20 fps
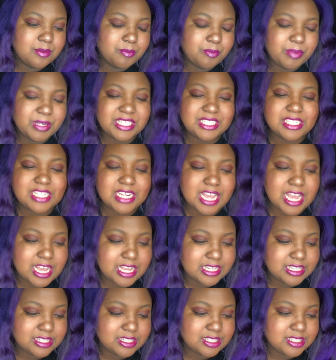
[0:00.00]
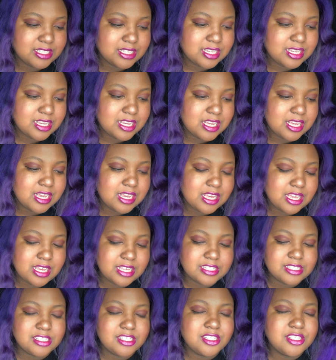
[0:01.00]
BTS
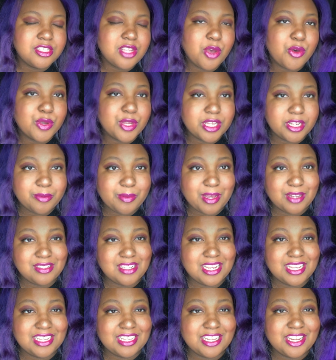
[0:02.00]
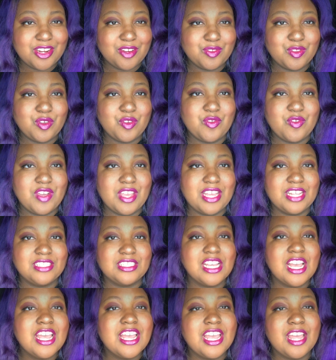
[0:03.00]
is so good about taking care of their fans
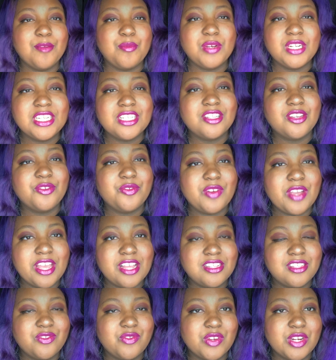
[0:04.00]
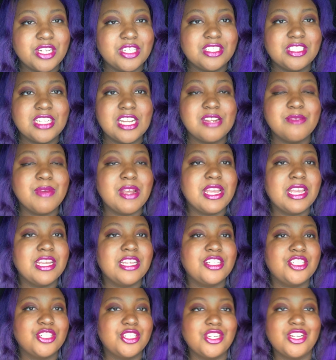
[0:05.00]
and putting their fans first and
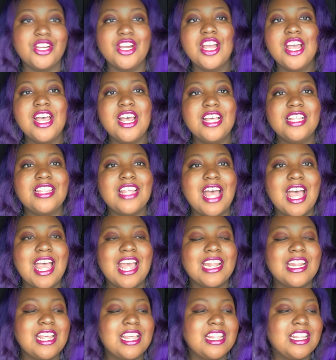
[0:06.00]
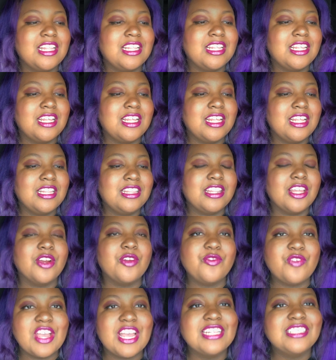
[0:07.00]
making sure that their
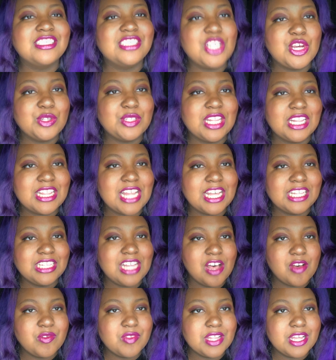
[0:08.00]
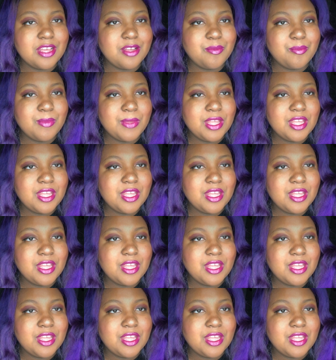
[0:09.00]
fans know that they love them.